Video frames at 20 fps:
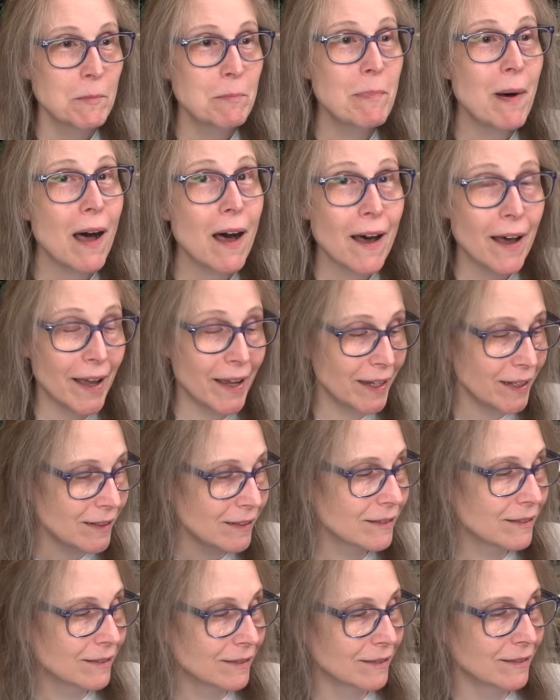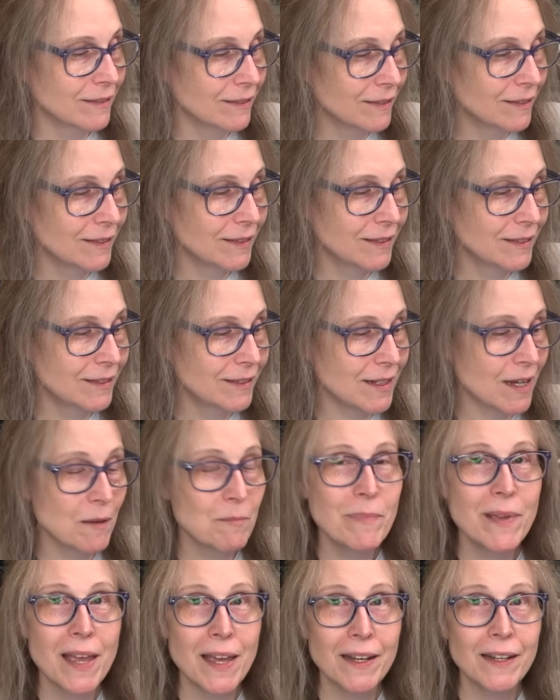by
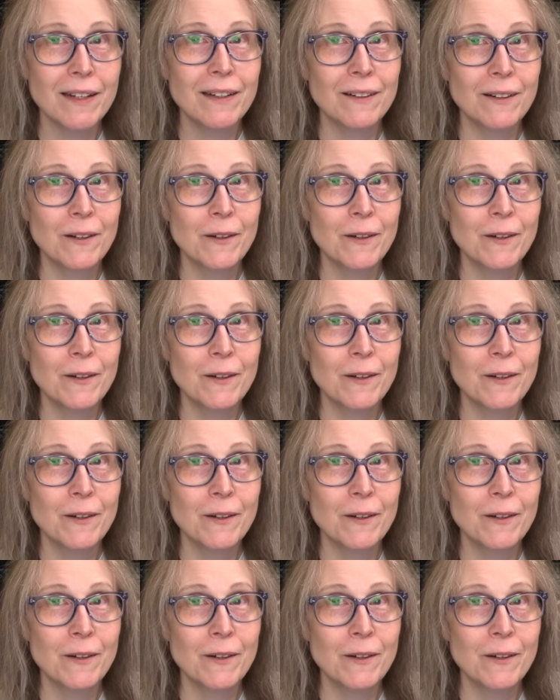Don Pettit